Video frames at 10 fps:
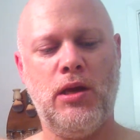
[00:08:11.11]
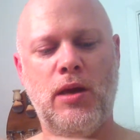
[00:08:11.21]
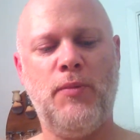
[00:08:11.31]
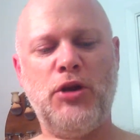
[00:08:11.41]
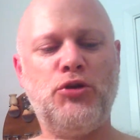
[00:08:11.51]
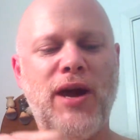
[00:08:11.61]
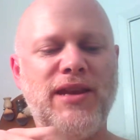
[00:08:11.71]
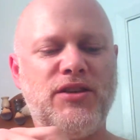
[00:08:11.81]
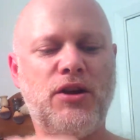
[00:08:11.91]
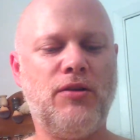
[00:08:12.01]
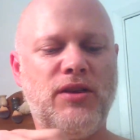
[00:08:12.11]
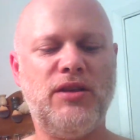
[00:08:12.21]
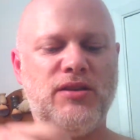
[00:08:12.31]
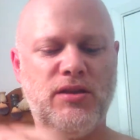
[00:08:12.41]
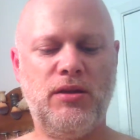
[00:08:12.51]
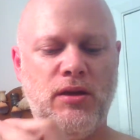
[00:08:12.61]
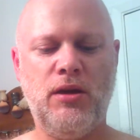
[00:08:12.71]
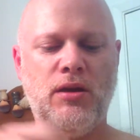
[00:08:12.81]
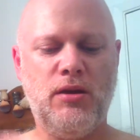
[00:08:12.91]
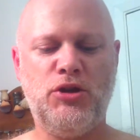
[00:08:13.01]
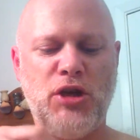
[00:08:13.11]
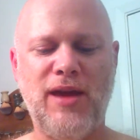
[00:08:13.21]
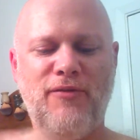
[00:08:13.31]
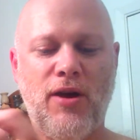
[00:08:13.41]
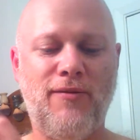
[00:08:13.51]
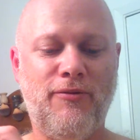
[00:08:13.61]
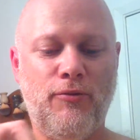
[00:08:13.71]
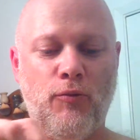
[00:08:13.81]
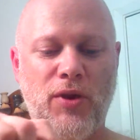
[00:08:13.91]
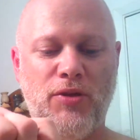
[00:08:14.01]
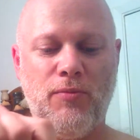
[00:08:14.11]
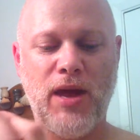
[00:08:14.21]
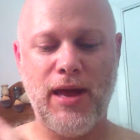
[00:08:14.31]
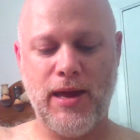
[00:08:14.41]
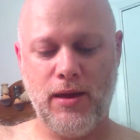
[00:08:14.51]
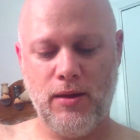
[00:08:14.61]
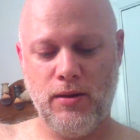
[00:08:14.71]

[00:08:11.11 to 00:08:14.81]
I'm going to try to start this shave off with my